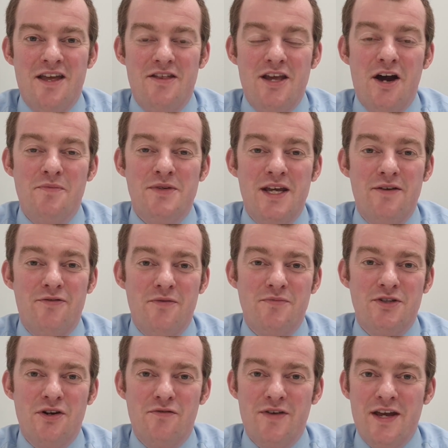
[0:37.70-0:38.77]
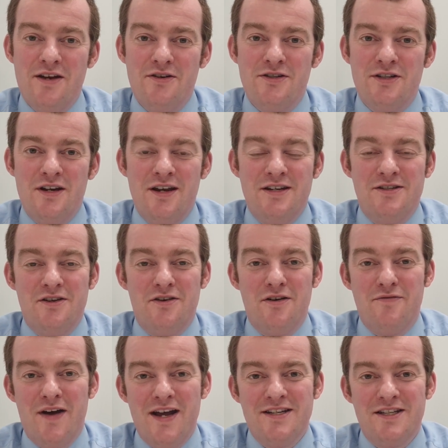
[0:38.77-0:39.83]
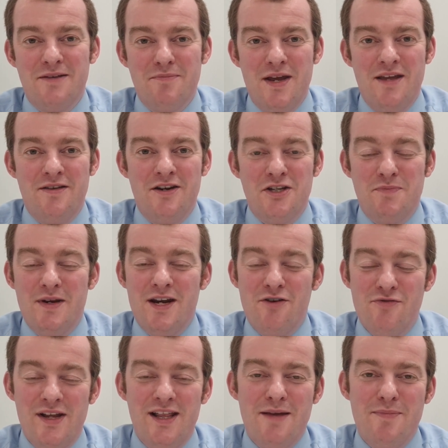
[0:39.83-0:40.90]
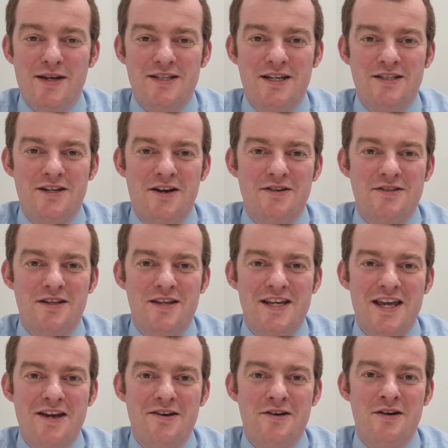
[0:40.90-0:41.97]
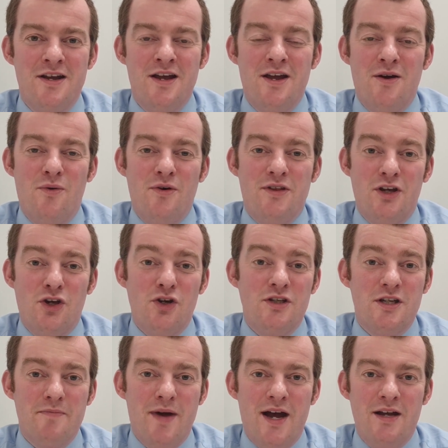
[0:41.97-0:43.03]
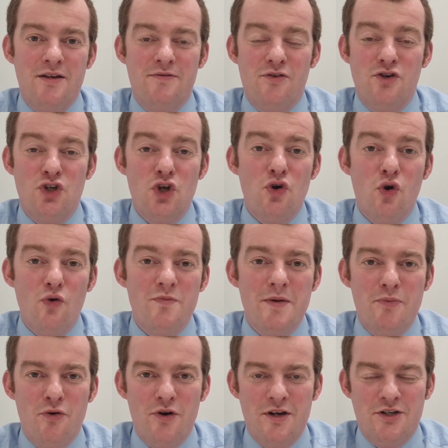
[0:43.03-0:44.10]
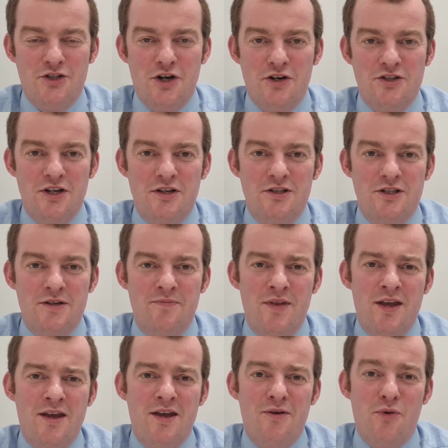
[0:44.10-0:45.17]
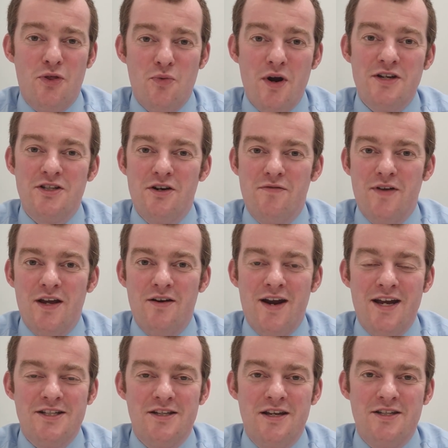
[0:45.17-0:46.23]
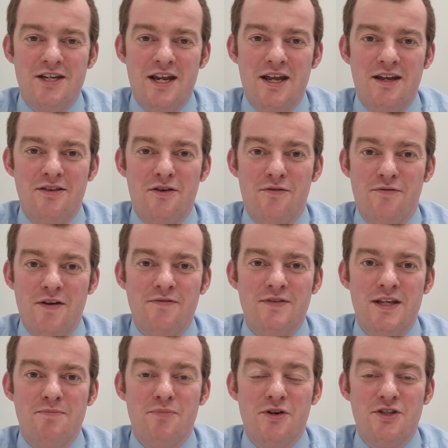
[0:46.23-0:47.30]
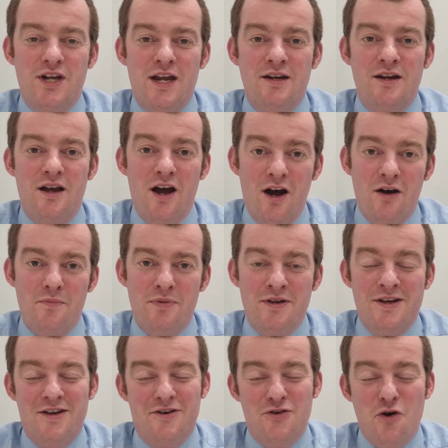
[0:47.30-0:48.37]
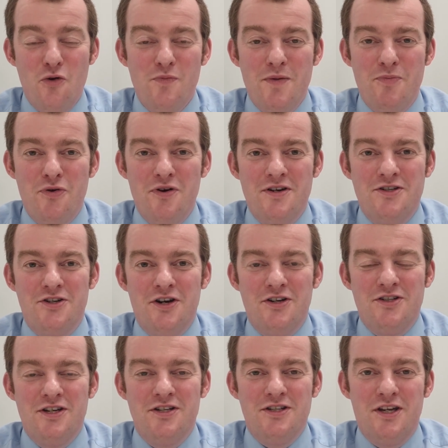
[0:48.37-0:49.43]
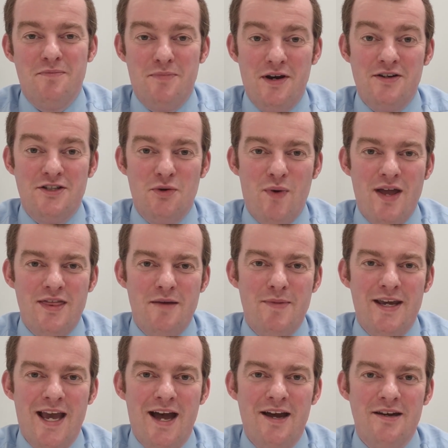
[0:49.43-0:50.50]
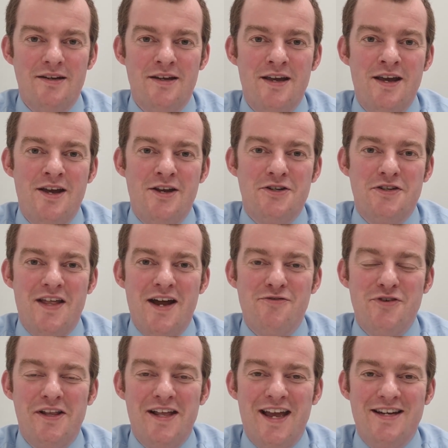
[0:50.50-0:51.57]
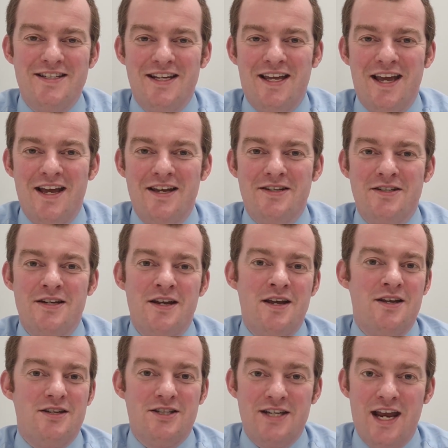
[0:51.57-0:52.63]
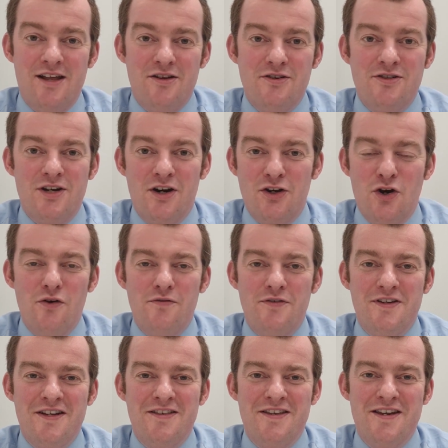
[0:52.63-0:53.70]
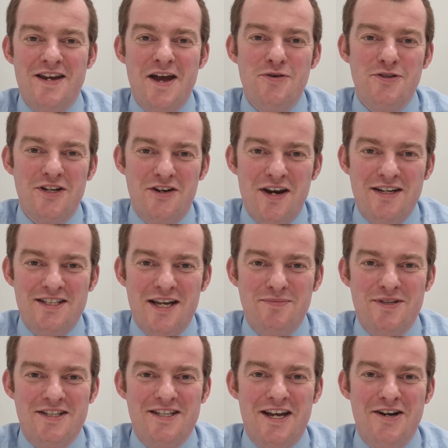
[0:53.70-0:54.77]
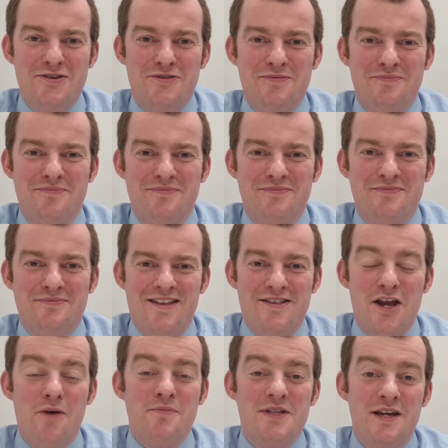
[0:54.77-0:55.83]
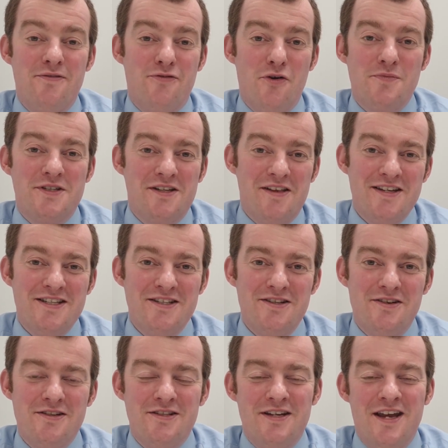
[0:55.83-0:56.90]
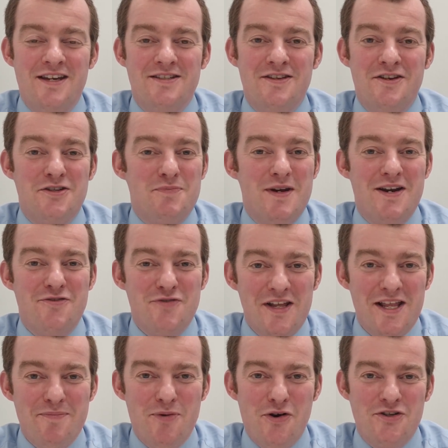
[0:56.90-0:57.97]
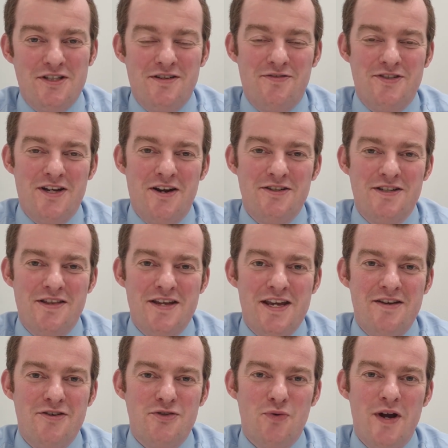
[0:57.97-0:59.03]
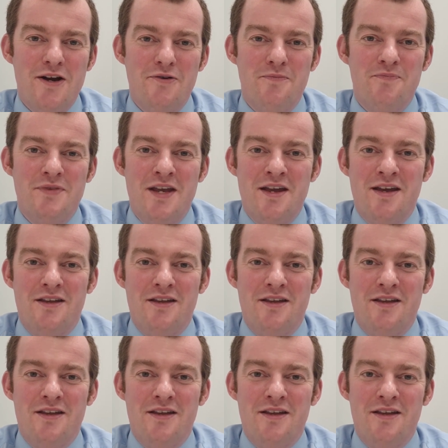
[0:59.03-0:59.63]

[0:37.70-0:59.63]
The update from surveyors is they're advising me that it's been a really busy start to the year with a good demand for new home report instructions, with one surveyor actually saying they're 15% up on home report instructions compared to when they began. So that really indicates sellers are confident that now is a great time to sell. The update from solicitors is that it's been a really positive start to the year as well.